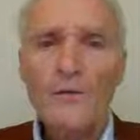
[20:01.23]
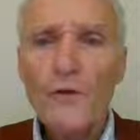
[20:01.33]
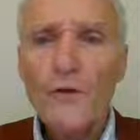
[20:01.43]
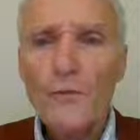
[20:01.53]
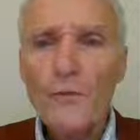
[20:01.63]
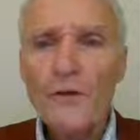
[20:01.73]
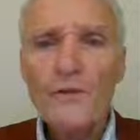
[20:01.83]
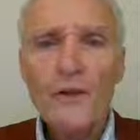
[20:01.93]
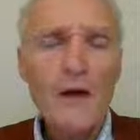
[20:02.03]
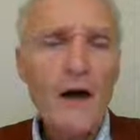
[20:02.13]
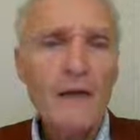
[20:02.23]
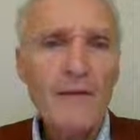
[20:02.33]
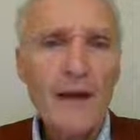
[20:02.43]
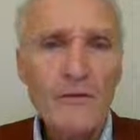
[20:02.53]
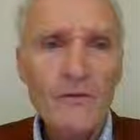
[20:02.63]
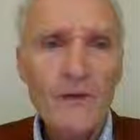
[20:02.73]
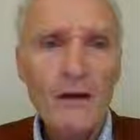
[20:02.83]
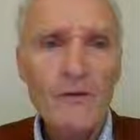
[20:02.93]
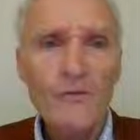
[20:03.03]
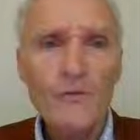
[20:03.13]
So what is the context
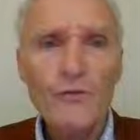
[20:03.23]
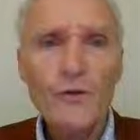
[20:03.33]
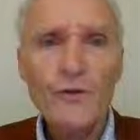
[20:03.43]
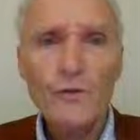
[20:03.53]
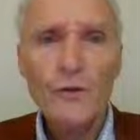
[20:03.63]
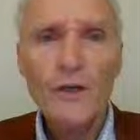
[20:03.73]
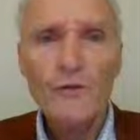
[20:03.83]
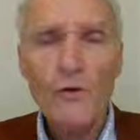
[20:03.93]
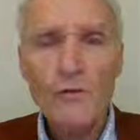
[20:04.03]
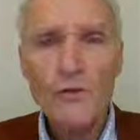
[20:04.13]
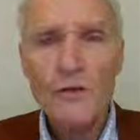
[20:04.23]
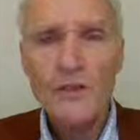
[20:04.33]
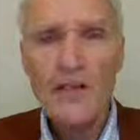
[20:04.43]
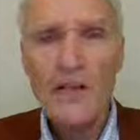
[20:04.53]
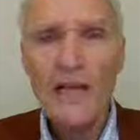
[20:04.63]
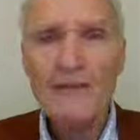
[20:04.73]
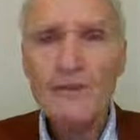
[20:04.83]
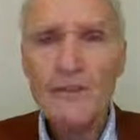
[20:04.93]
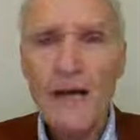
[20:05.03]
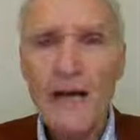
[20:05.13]
then of nutritional ketosis as a
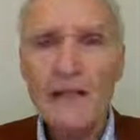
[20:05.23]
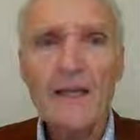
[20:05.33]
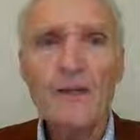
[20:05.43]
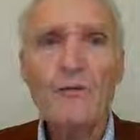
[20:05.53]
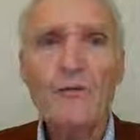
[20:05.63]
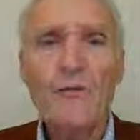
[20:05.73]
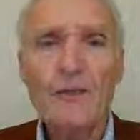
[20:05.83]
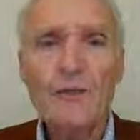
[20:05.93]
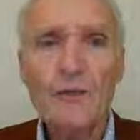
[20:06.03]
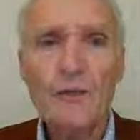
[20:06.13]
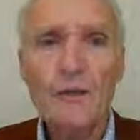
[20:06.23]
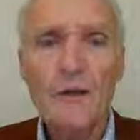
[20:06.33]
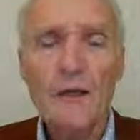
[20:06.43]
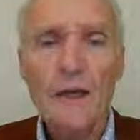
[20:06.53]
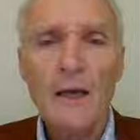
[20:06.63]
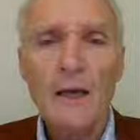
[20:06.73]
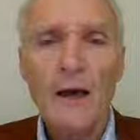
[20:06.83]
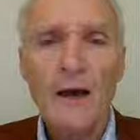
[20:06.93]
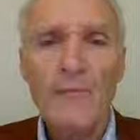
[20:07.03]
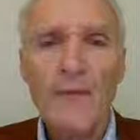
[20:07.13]
lifestyle intervention?
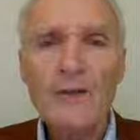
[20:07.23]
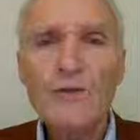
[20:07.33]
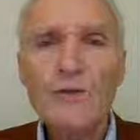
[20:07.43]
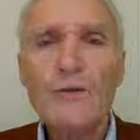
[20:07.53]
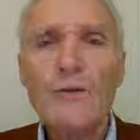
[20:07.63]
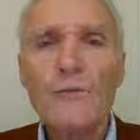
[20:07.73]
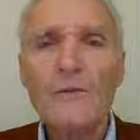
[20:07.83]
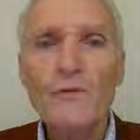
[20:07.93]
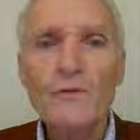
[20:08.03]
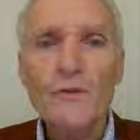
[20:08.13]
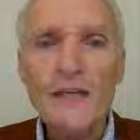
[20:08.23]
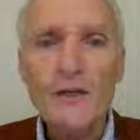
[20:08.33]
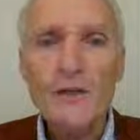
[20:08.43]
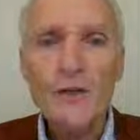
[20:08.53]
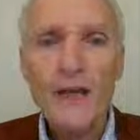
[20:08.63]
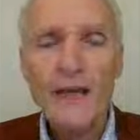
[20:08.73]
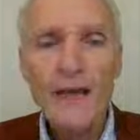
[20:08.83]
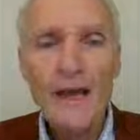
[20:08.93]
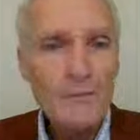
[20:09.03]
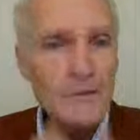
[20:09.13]
I mentioned that we've used
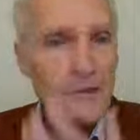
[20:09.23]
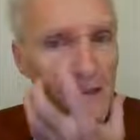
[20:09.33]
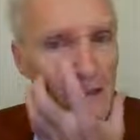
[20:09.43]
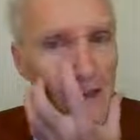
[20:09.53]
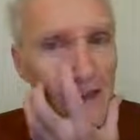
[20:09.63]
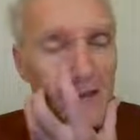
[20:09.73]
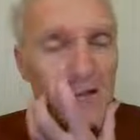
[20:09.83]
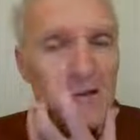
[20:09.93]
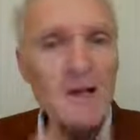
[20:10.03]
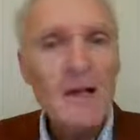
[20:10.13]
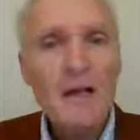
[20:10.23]
ketogenic MCT.